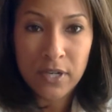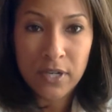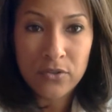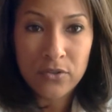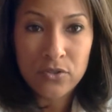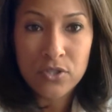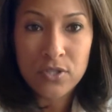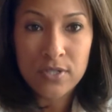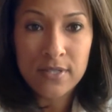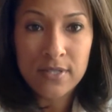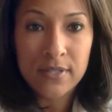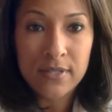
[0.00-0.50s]

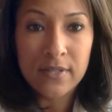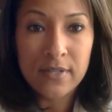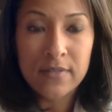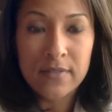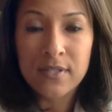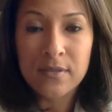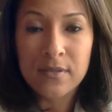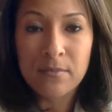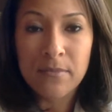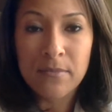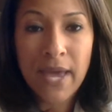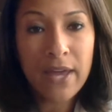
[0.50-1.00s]
She lives
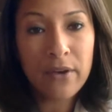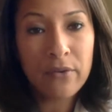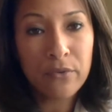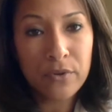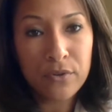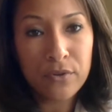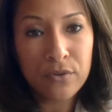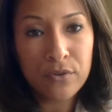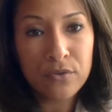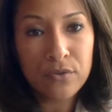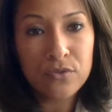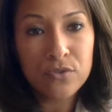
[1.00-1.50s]
in Baton
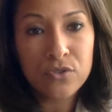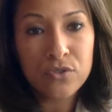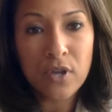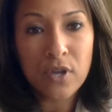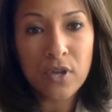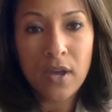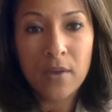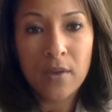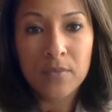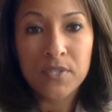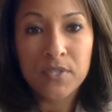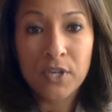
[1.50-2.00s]
Rouge,
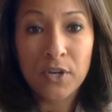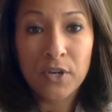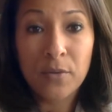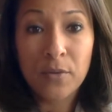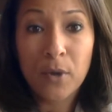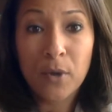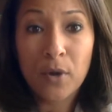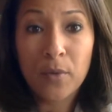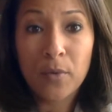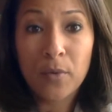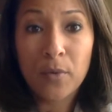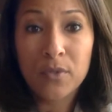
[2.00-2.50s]
Sarah
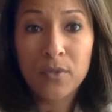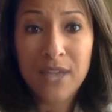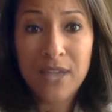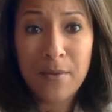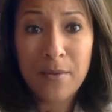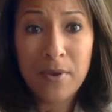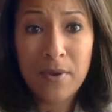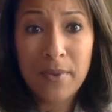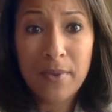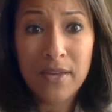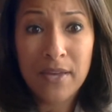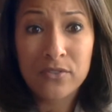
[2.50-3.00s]
Marble,
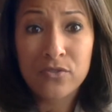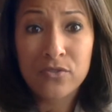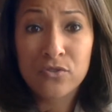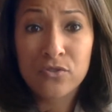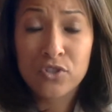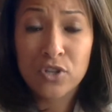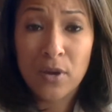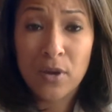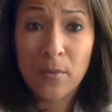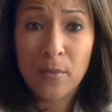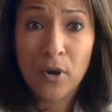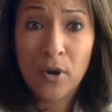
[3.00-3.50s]
Diamond Ambassador,
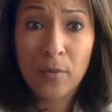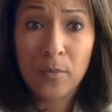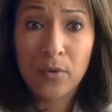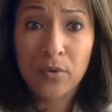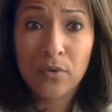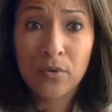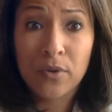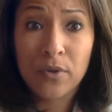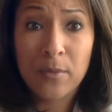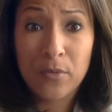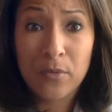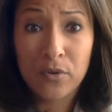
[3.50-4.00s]
John
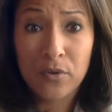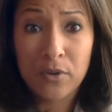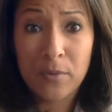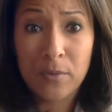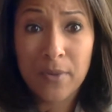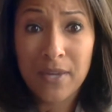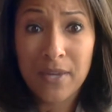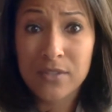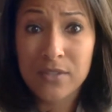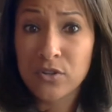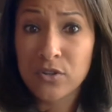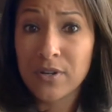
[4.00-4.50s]
Marble, Emerald
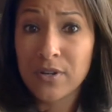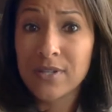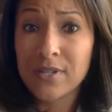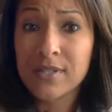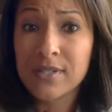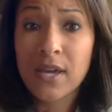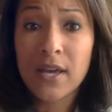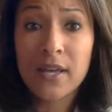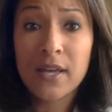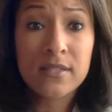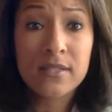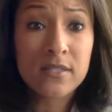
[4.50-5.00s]
Ambassador, and
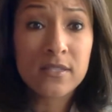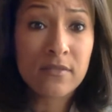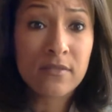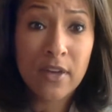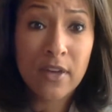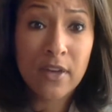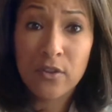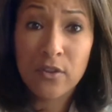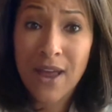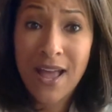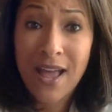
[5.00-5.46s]
tons of other.